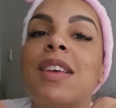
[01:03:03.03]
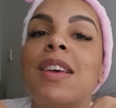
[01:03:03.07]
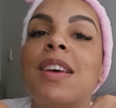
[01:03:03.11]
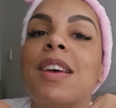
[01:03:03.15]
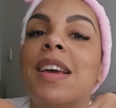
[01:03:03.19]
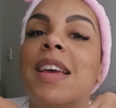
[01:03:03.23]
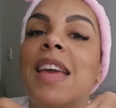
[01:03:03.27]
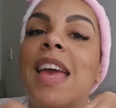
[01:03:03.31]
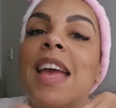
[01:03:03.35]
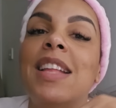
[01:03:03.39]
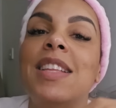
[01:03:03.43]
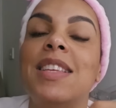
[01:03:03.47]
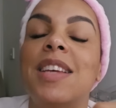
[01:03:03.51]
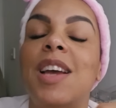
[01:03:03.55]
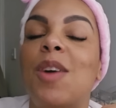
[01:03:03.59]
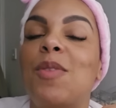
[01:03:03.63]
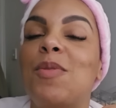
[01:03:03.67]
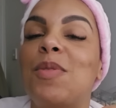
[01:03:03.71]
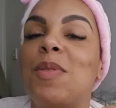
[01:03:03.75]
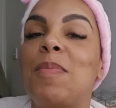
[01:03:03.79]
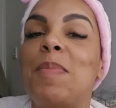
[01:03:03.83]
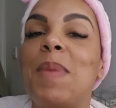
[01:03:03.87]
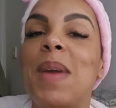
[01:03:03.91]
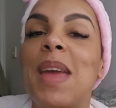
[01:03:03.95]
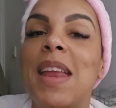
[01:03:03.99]
to
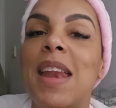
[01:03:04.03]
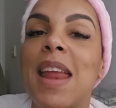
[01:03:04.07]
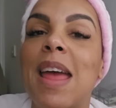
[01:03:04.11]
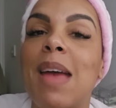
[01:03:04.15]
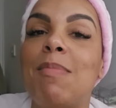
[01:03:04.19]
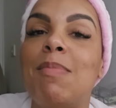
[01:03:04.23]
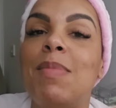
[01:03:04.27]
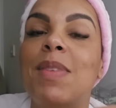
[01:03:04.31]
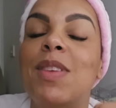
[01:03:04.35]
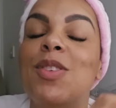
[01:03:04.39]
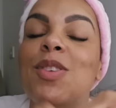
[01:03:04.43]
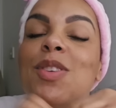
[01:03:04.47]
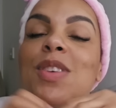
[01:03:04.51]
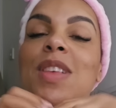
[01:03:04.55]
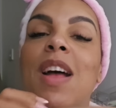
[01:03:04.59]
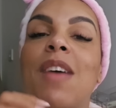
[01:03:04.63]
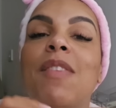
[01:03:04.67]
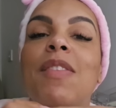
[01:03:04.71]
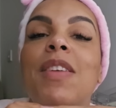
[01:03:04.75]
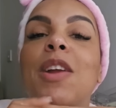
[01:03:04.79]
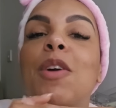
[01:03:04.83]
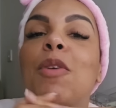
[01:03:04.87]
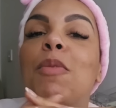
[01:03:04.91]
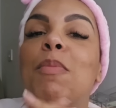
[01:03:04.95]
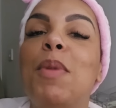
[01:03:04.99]
B&M's and just
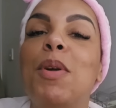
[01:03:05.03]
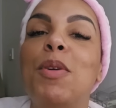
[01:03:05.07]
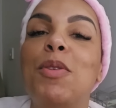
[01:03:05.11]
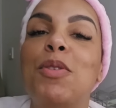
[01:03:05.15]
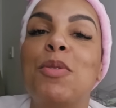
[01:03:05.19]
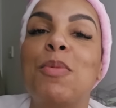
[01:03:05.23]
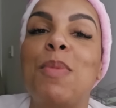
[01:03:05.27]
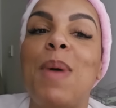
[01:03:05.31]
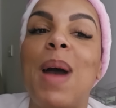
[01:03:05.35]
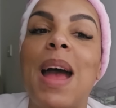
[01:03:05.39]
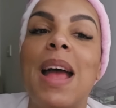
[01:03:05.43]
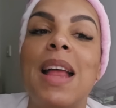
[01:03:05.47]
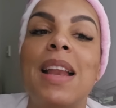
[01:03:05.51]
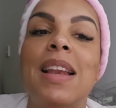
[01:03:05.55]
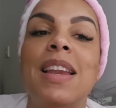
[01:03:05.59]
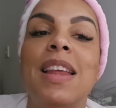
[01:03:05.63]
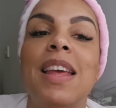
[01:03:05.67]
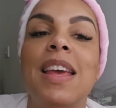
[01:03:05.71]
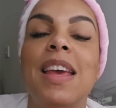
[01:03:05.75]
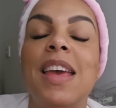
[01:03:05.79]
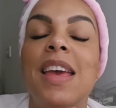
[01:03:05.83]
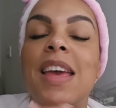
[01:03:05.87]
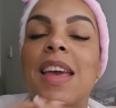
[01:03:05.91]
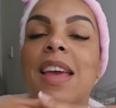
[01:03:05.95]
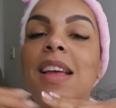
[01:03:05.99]
have a little mooch around,
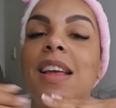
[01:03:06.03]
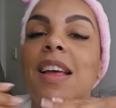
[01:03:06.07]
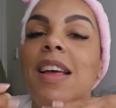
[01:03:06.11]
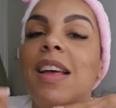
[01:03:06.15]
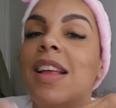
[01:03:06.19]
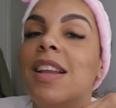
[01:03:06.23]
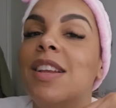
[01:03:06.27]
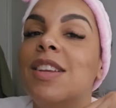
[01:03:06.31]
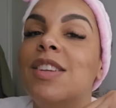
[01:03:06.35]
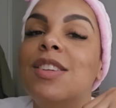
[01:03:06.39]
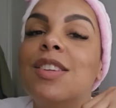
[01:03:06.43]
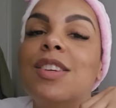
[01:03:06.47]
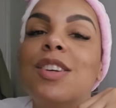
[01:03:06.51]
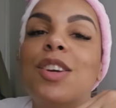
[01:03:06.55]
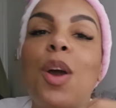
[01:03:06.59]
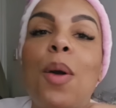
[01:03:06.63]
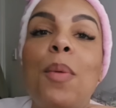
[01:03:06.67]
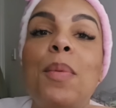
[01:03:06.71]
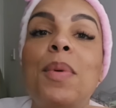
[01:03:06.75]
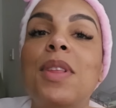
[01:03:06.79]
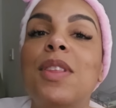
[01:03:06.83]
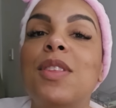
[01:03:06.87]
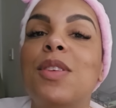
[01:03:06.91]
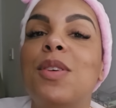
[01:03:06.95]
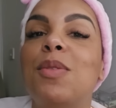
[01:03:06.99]
and
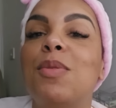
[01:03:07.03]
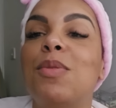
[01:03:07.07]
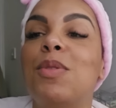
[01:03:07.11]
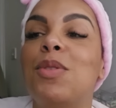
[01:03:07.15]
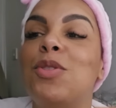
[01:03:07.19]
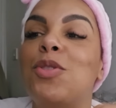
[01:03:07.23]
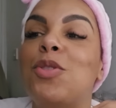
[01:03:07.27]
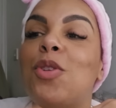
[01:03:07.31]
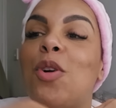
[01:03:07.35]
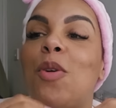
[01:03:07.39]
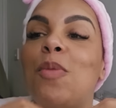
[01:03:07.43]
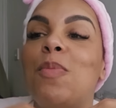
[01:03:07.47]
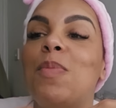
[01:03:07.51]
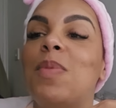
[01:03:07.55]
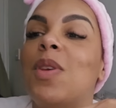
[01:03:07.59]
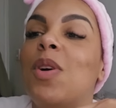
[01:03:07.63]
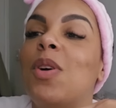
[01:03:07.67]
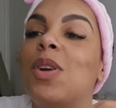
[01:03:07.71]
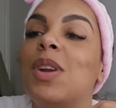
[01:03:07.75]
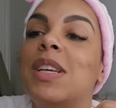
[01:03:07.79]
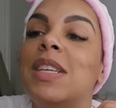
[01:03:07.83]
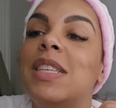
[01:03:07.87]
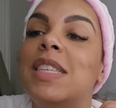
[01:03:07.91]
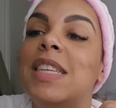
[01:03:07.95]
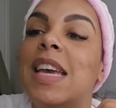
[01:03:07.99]
going to the shops,
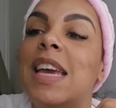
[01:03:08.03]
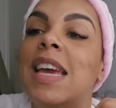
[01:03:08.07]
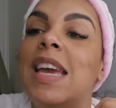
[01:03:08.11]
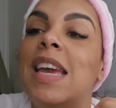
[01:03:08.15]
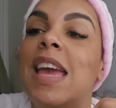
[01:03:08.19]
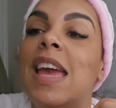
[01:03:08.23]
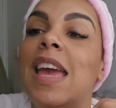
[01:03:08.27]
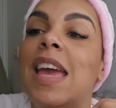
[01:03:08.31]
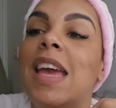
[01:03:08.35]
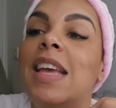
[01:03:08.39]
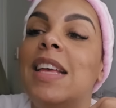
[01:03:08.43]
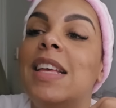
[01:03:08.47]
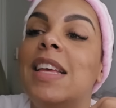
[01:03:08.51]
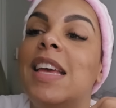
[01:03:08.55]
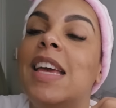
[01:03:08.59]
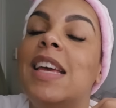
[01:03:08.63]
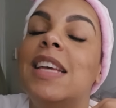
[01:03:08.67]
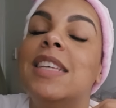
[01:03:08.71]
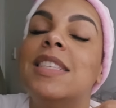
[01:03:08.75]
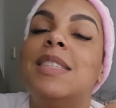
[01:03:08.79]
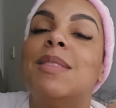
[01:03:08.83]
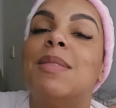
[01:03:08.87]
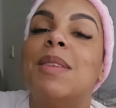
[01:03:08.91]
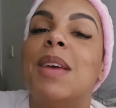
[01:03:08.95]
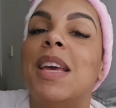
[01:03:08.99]
honestly,
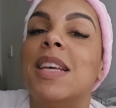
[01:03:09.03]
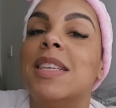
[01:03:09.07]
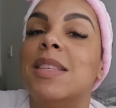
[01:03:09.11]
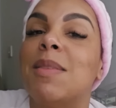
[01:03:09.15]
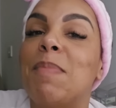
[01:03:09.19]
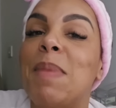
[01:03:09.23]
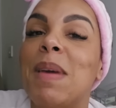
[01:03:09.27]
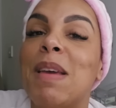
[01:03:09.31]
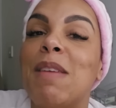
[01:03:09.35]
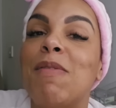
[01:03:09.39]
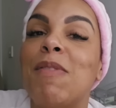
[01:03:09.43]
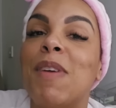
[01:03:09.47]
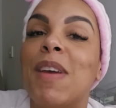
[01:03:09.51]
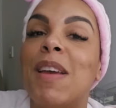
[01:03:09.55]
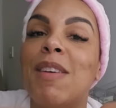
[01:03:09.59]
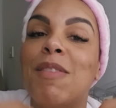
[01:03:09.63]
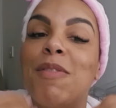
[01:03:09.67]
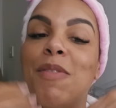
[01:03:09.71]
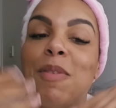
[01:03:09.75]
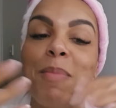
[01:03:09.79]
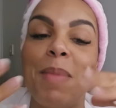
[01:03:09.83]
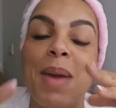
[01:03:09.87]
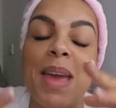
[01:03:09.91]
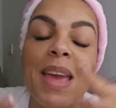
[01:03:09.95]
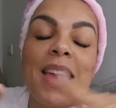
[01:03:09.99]
it's a big thing
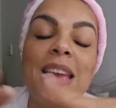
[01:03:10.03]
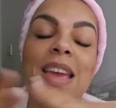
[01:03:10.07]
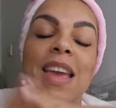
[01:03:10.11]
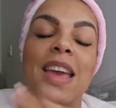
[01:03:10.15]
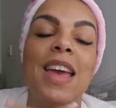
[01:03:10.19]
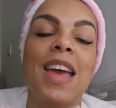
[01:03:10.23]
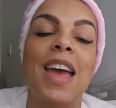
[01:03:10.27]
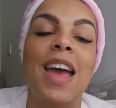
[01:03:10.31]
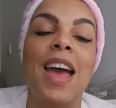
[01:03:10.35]
for me.